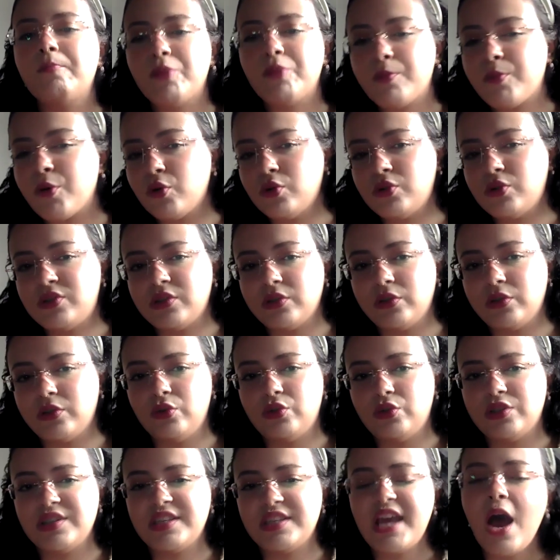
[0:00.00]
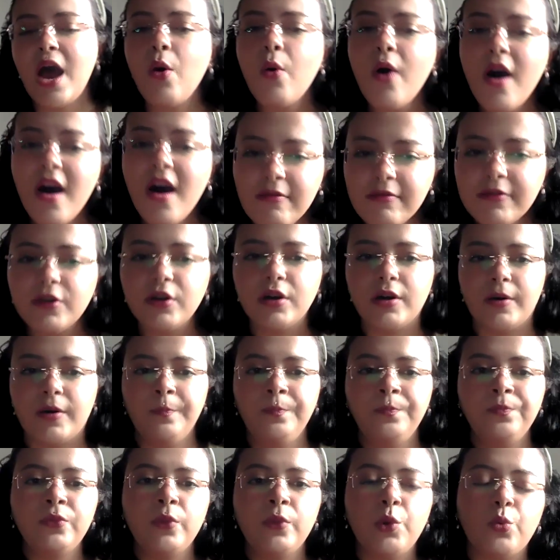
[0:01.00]
proposed solutions. However,
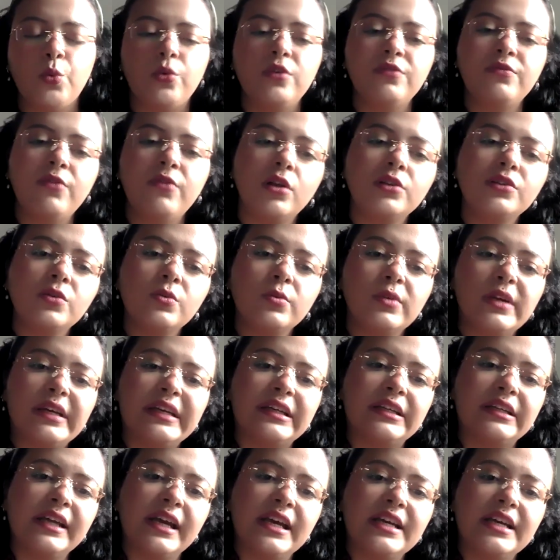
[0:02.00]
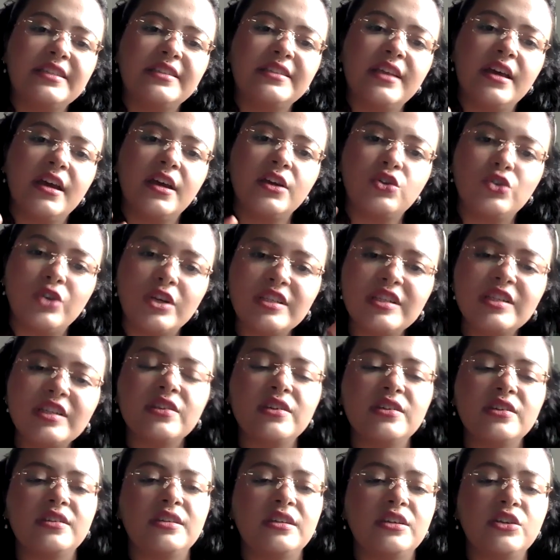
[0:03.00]
we've also recognized that addressing
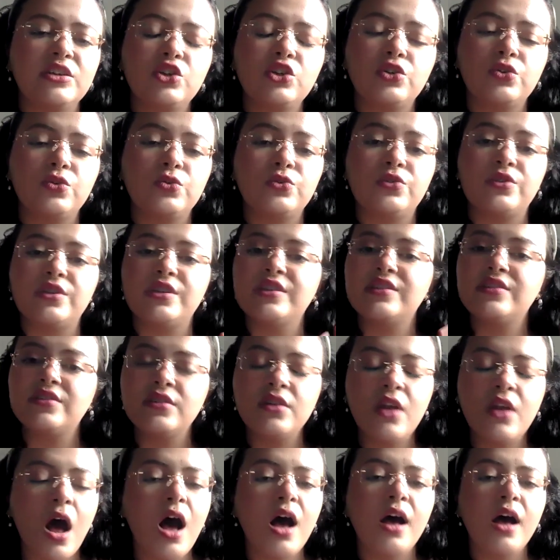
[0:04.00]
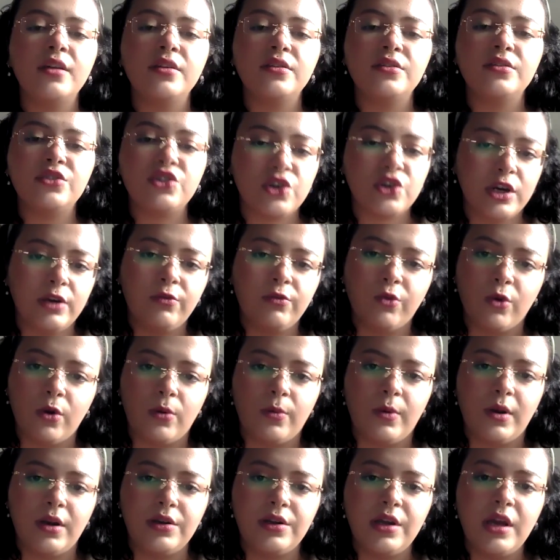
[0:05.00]
these issues is not
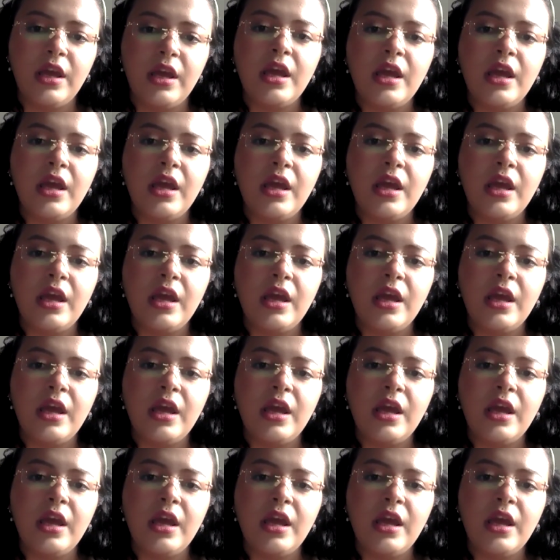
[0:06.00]
straightforward.